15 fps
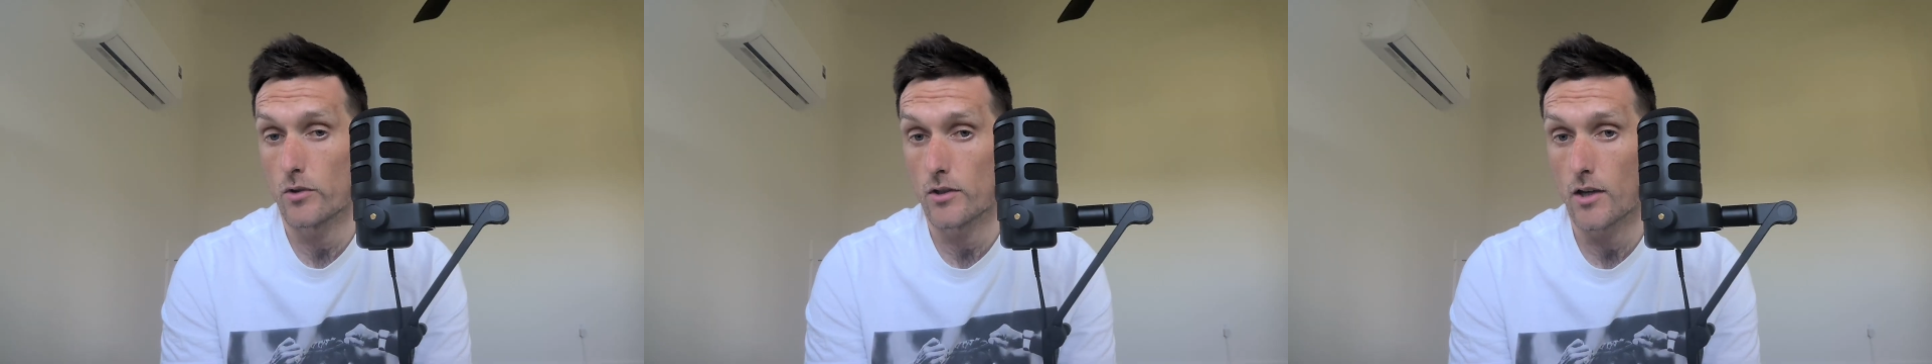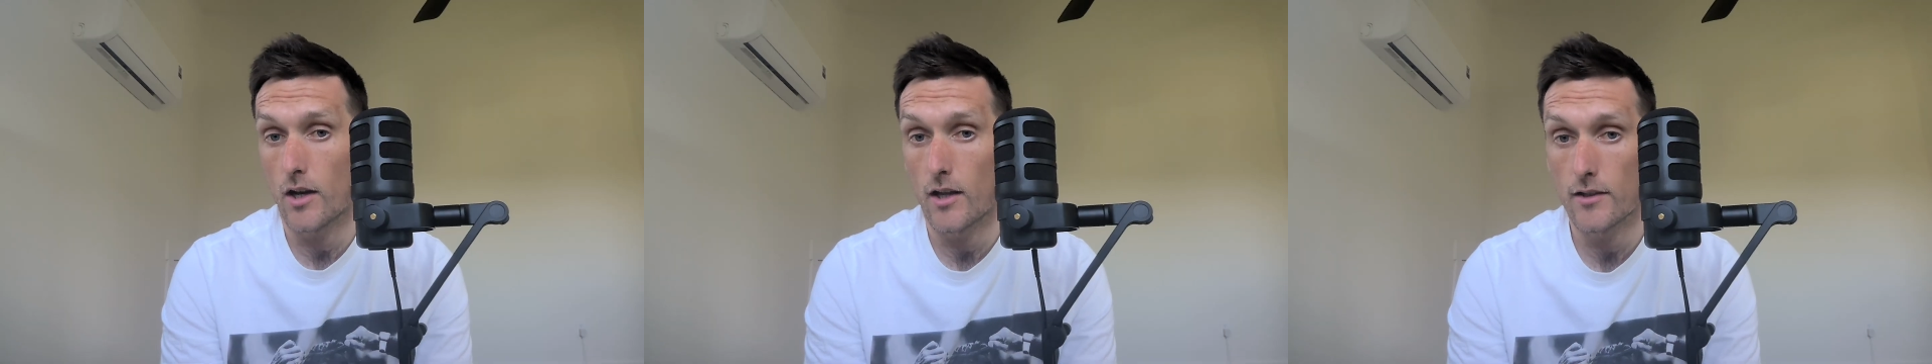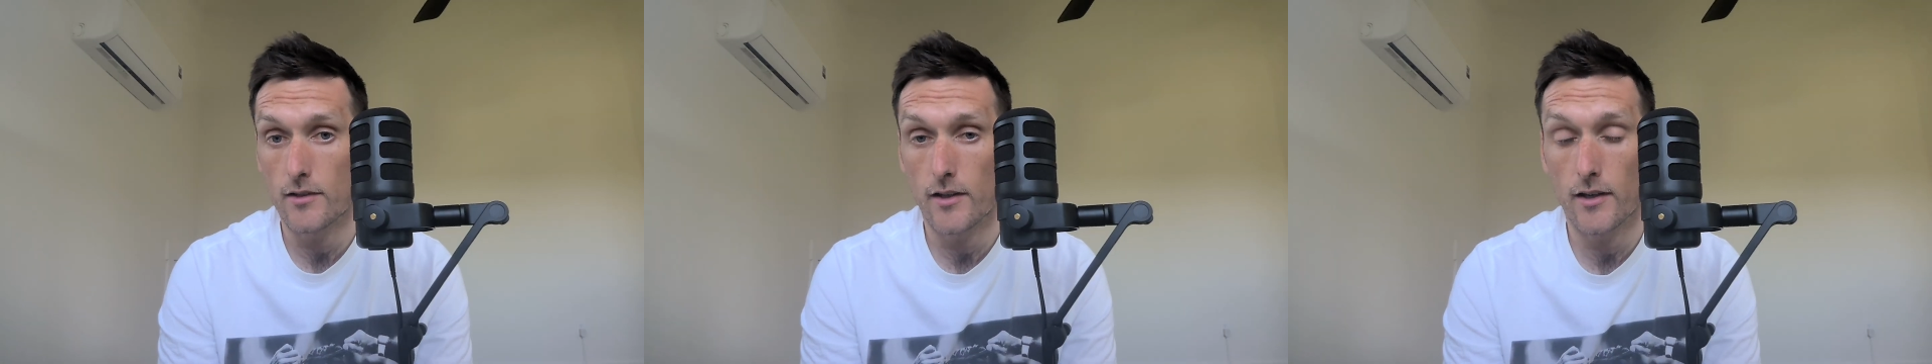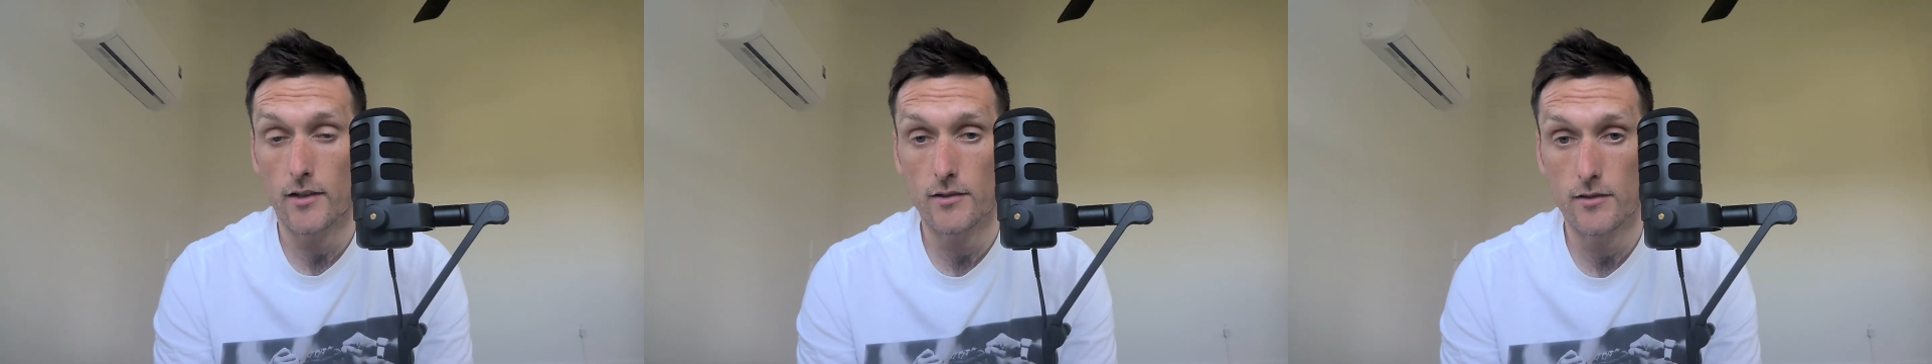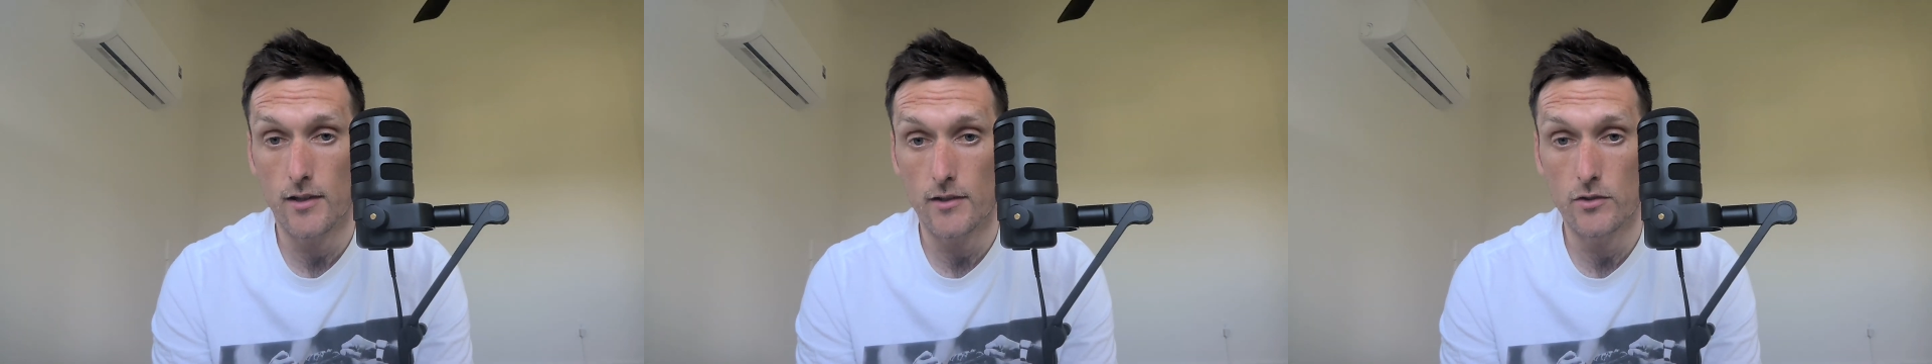
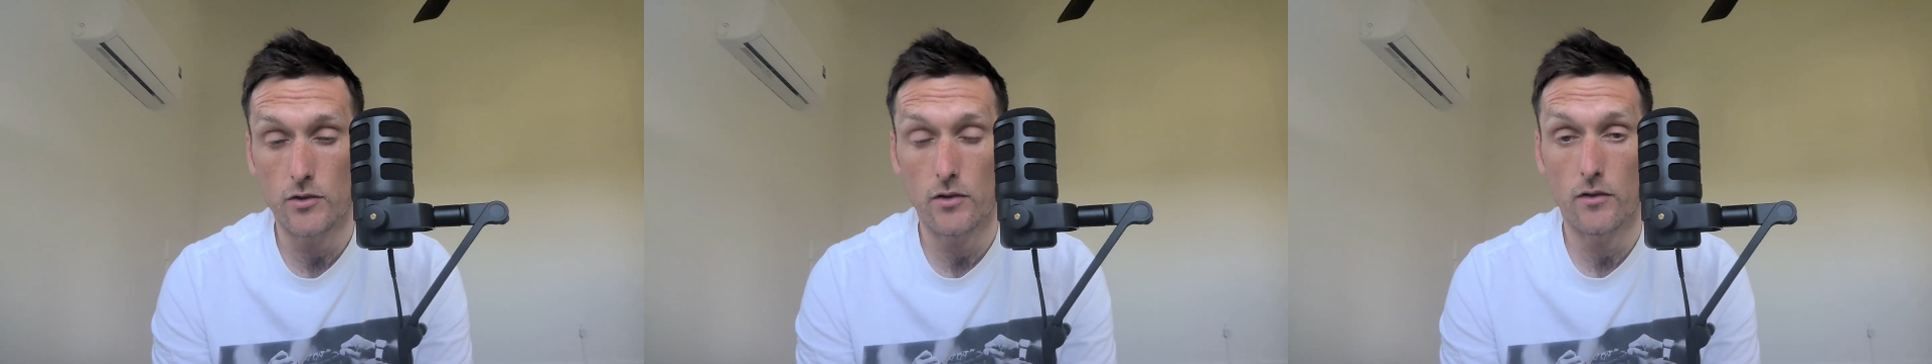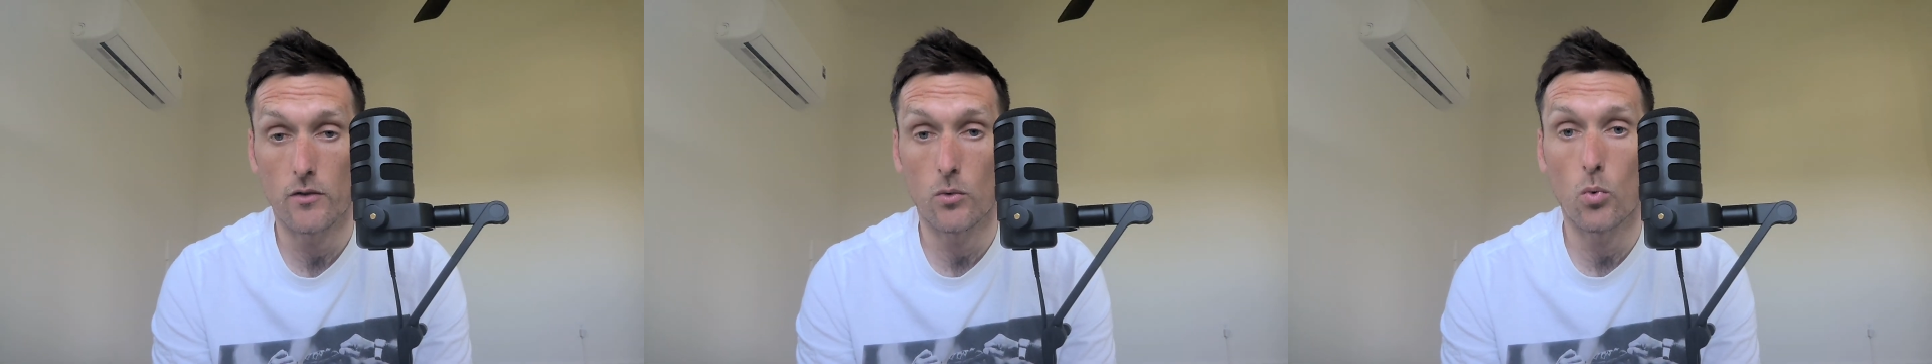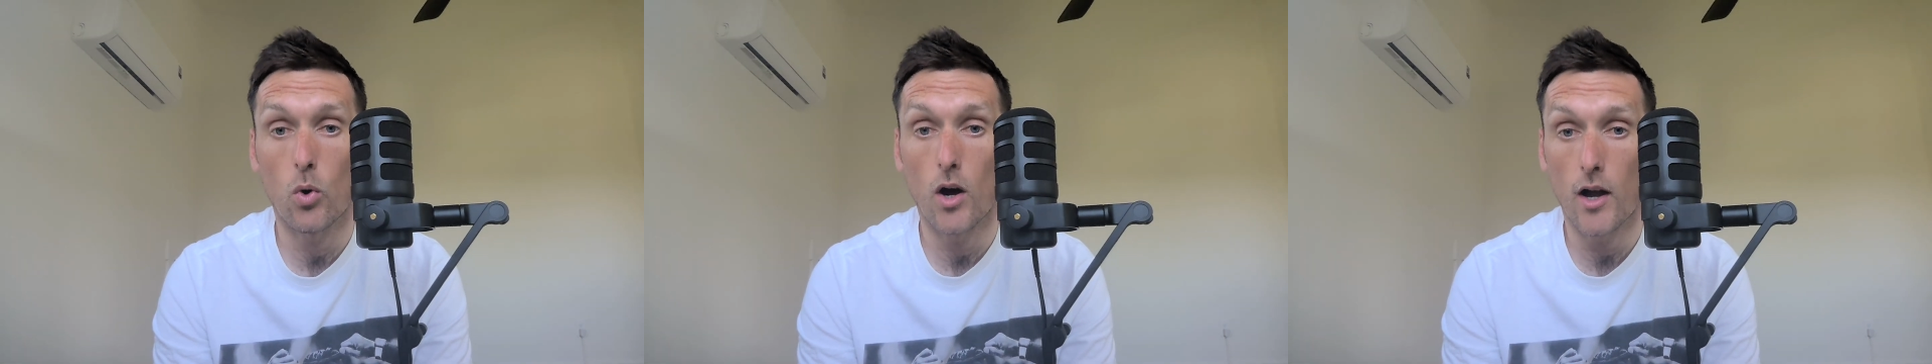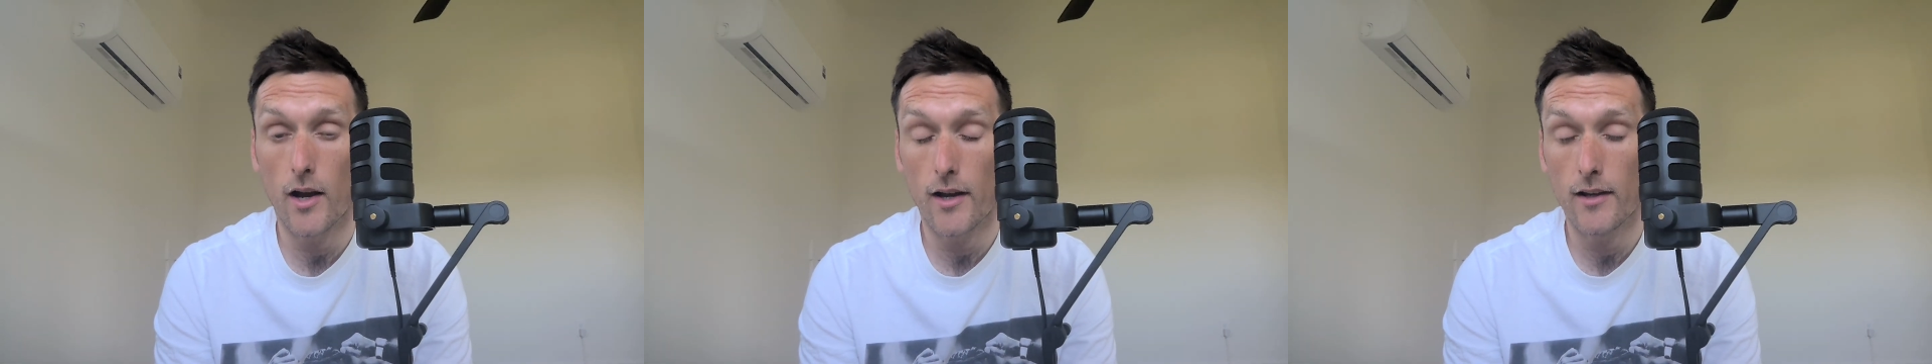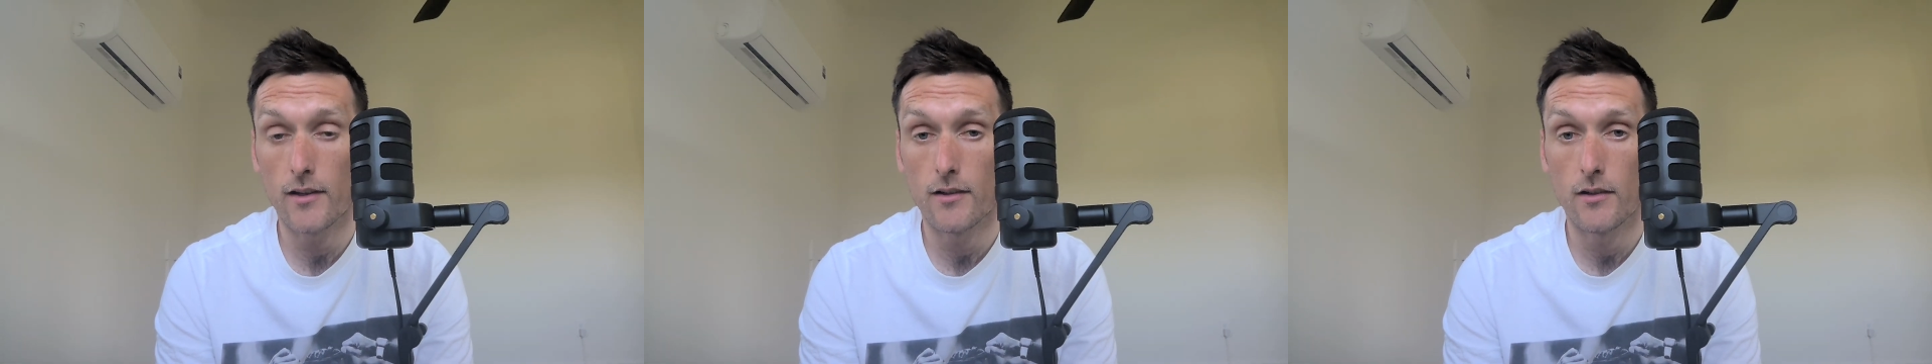context as to the why.